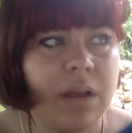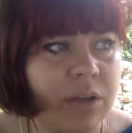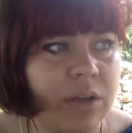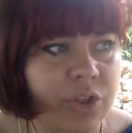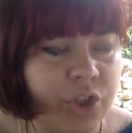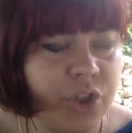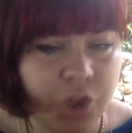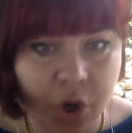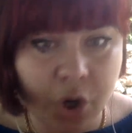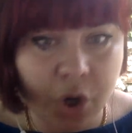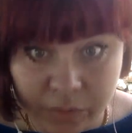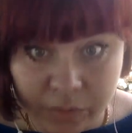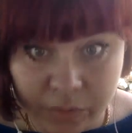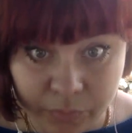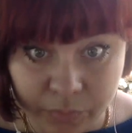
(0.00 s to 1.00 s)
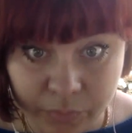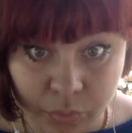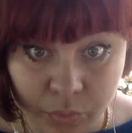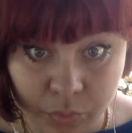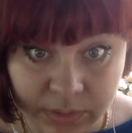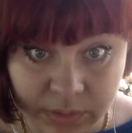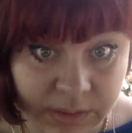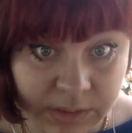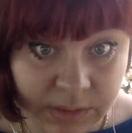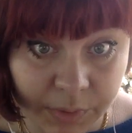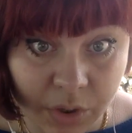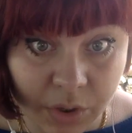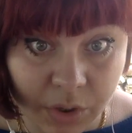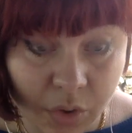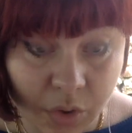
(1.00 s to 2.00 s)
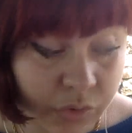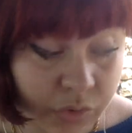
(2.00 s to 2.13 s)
joyful. This is because